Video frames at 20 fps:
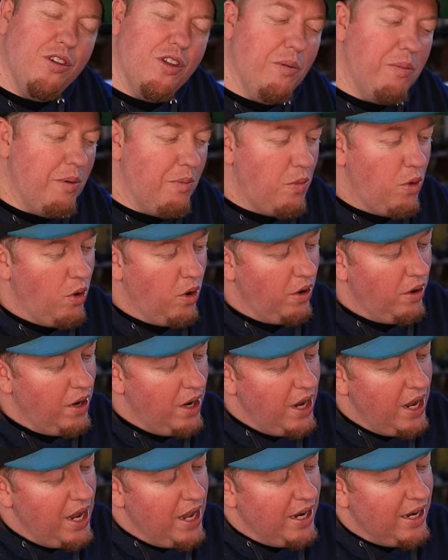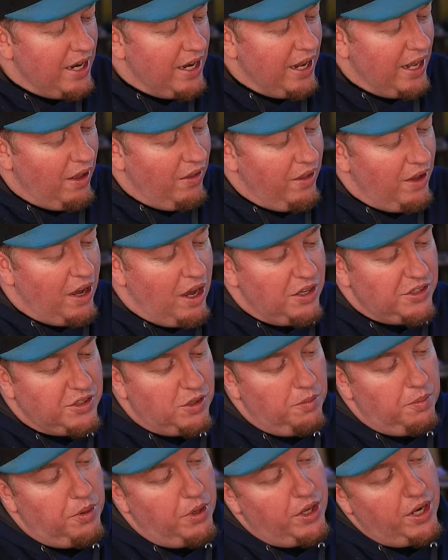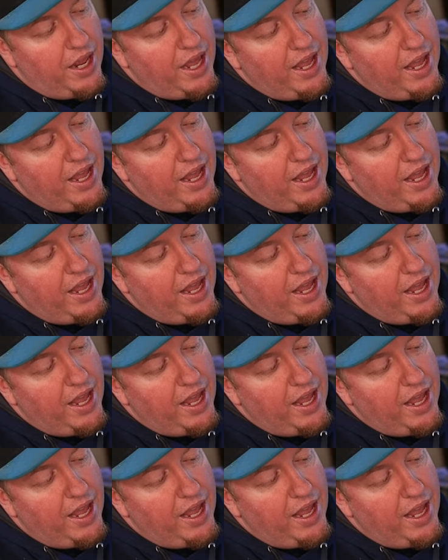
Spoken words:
a little bit more. Now they also put